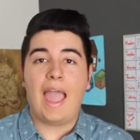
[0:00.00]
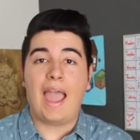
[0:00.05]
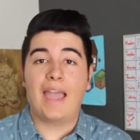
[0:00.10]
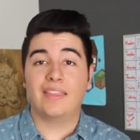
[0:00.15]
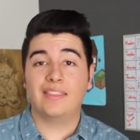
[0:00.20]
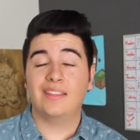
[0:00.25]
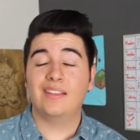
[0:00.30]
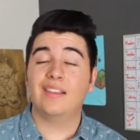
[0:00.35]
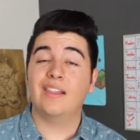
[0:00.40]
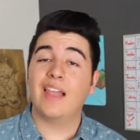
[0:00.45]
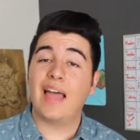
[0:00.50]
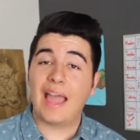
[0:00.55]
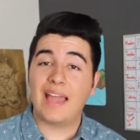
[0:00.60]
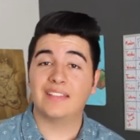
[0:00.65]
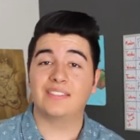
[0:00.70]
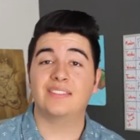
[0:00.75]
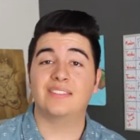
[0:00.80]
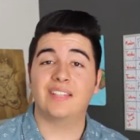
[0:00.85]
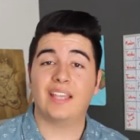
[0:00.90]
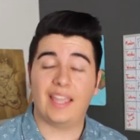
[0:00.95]
and the
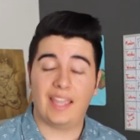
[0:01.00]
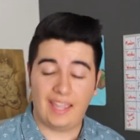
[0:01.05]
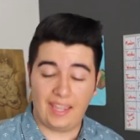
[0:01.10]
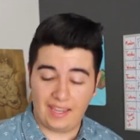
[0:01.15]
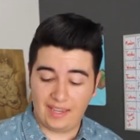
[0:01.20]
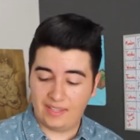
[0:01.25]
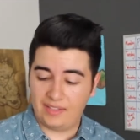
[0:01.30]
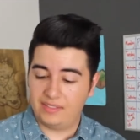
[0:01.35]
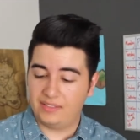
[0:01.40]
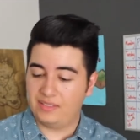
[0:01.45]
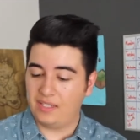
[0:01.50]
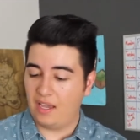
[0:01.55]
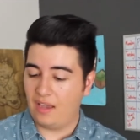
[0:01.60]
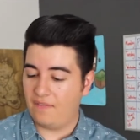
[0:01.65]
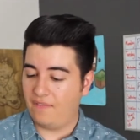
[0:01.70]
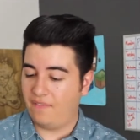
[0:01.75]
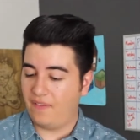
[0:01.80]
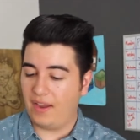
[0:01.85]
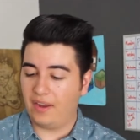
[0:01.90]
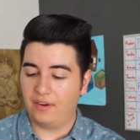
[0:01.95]
last and
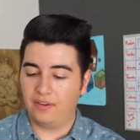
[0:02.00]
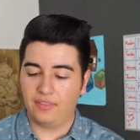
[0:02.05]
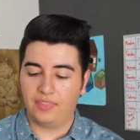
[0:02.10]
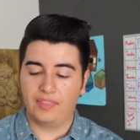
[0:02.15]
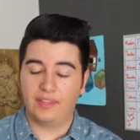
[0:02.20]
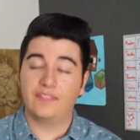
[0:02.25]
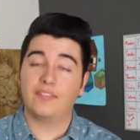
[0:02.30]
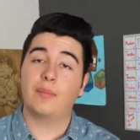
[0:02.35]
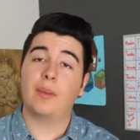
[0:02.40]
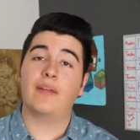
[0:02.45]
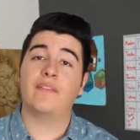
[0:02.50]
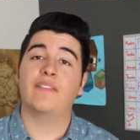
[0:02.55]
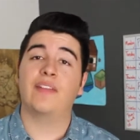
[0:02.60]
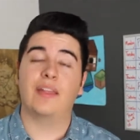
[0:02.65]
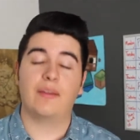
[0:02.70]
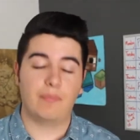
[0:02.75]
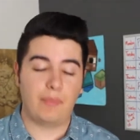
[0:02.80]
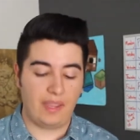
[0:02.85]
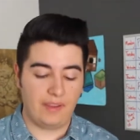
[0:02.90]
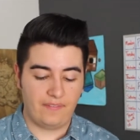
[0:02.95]
uh, final thing for my
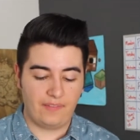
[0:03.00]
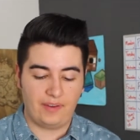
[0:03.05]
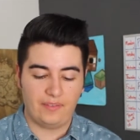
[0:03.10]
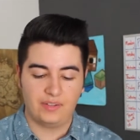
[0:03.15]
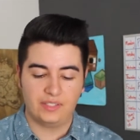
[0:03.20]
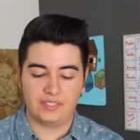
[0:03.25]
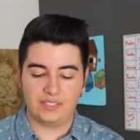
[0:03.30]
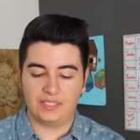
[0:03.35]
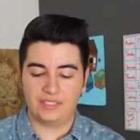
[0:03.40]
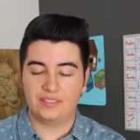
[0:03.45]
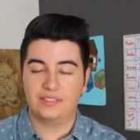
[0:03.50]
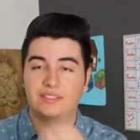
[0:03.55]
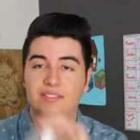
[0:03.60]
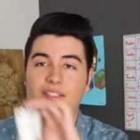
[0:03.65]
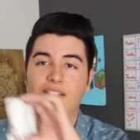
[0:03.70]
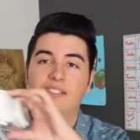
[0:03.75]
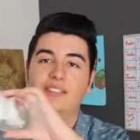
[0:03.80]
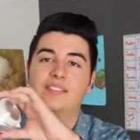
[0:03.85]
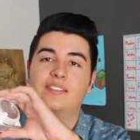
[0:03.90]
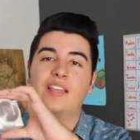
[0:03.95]
fa May favorites is
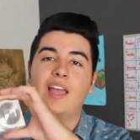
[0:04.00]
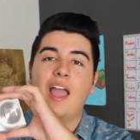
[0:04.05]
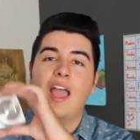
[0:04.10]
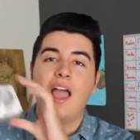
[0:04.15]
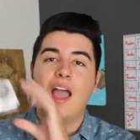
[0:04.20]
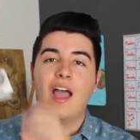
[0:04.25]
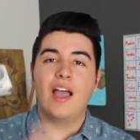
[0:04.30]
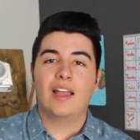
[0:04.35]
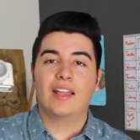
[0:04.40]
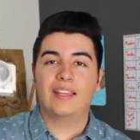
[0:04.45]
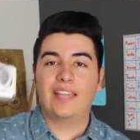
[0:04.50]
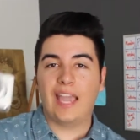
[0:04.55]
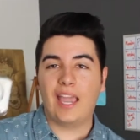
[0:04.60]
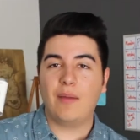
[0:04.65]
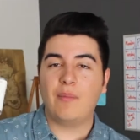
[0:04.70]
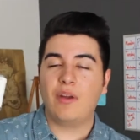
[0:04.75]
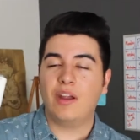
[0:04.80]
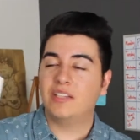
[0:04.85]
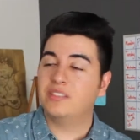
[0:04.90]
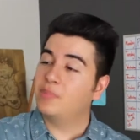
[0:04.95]
this
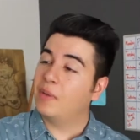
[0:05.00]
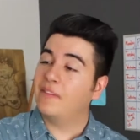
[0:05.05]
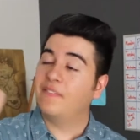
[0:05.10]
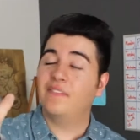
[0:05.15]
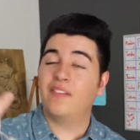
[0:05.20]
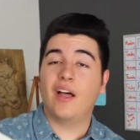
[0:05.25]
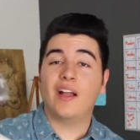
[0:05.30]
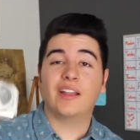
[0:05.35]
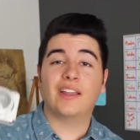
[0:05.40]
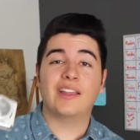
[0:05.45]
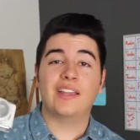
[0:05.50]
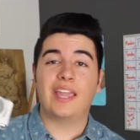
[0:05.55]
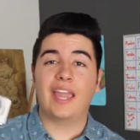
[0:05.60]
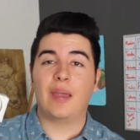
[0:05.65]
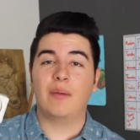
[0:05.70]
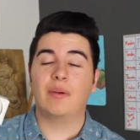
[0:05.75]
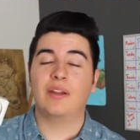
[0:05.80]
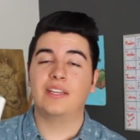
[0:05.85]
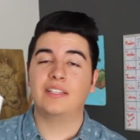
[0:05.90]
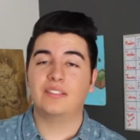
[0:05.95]
camera. It's my vlogging
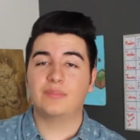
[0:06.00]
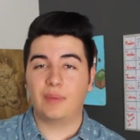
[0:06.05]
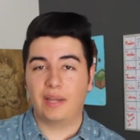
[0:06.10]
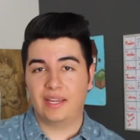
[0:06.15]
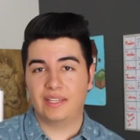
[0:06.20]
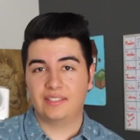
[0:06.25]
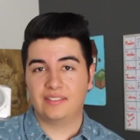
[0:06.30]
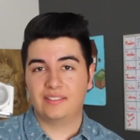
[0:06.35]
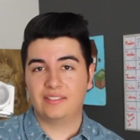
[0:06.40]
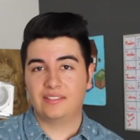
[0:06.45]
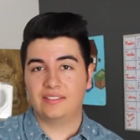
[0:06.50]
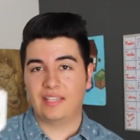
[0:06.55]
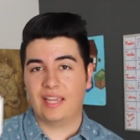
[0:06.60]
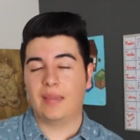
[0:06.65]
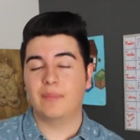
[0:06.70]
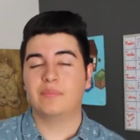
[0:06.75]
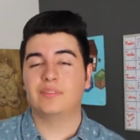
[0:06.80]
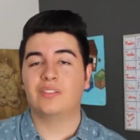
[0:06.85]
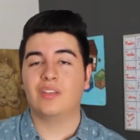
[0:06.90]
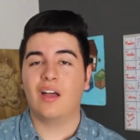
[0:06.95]
camera. It's my
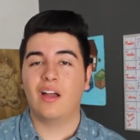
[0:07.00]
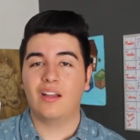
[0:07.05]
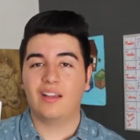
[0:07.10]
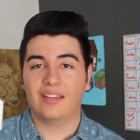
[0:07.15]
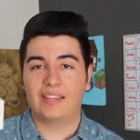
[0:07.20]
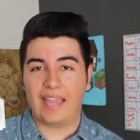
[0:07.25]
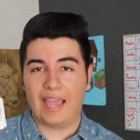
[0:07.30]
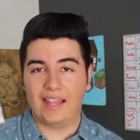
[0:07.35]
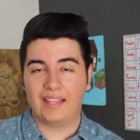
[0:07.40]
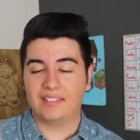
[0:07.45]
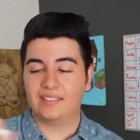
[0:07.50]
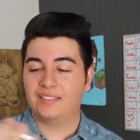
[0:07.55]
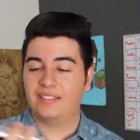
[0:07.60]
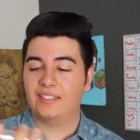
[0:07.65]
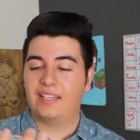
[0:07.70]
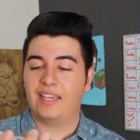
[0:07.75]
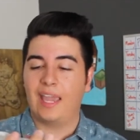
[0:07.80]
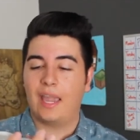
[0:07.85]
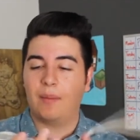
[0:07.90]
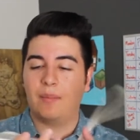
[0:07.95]
Samsung
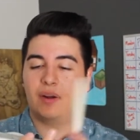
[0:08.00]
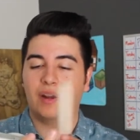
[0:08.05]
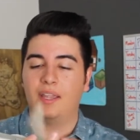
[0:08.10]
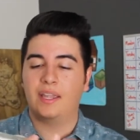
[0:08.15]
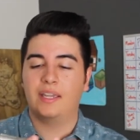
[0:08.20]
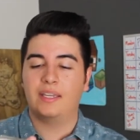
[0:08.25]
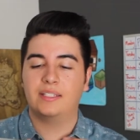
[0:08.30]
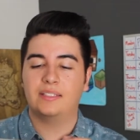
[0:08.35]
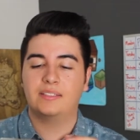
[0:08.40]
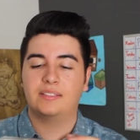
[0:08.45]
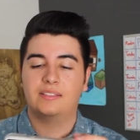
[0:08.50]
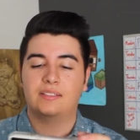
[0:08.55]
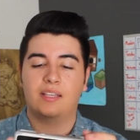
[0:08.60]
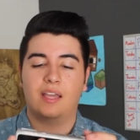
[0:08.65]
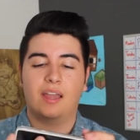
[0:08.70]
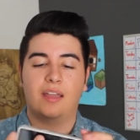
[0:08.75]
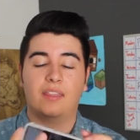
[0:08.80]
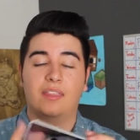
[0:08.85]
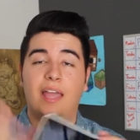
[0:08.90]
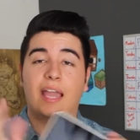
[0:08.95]
Galaxy camera. It's
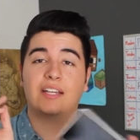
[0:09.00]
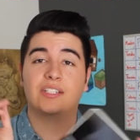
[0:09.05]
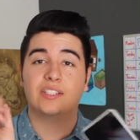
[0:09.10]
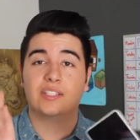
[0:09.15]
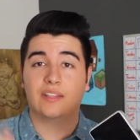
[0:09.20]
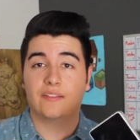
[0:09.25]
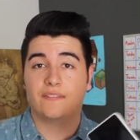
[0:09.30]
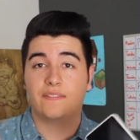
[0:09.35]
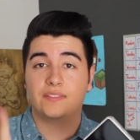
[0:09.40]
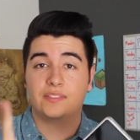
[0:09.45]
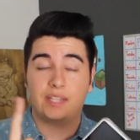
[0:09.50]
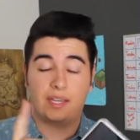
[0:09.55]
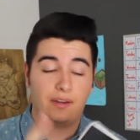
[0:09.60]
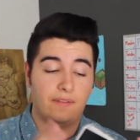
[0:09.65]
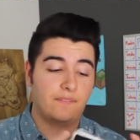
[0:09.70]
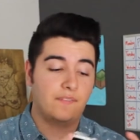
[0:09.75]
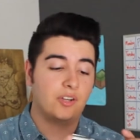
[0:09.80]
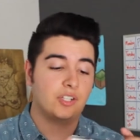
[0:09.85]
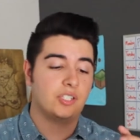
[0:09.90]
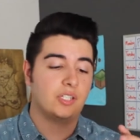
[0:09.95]
uh, actually the
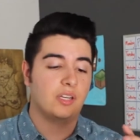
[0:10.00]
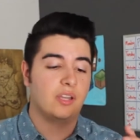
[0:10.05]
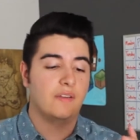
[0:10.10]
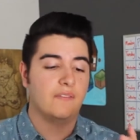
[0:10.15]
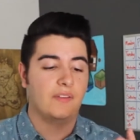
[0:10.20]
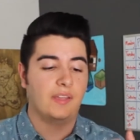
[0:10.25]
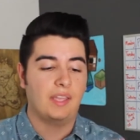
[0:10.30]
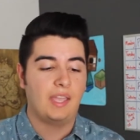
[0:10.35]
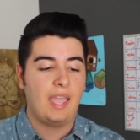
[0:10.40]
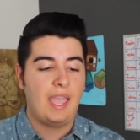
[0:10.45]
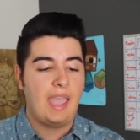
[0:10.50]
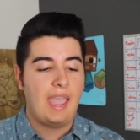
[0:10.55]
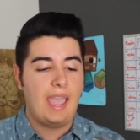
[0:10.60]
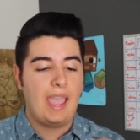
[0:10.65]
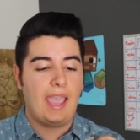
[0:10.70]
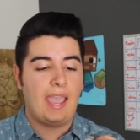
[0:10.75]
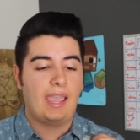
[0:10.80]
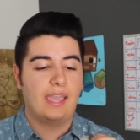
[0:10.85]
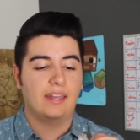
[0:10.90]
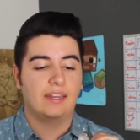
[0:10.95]
second version of it.
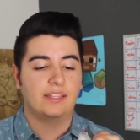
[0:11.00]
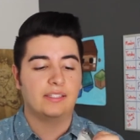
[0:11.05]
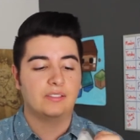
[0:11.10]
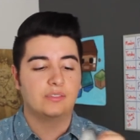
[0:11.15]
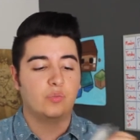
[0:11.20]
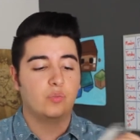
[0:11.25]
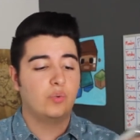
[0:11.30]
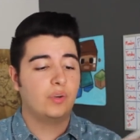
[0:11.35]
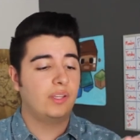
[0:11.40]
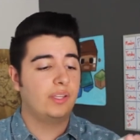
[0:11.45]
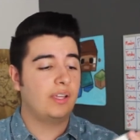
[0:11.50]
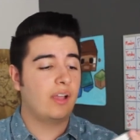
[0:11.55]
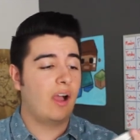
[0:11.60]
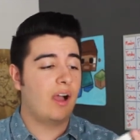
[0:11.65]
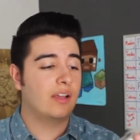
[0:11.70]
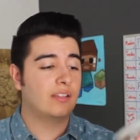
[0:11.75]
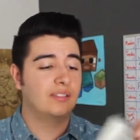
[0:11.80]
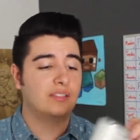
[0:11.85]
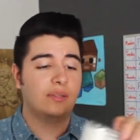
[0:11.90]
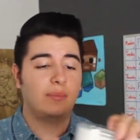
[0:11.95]
And it's really
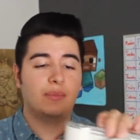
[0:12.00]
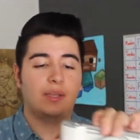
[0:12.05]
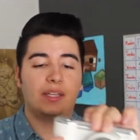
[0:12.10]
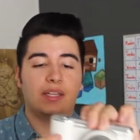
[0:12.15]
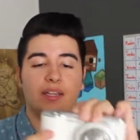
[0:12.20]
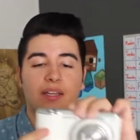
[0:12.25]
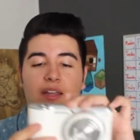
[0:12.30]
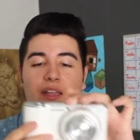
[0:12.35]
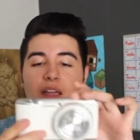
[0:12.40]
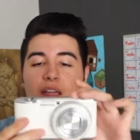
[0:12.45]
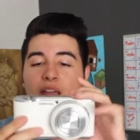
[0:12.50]
awesome. It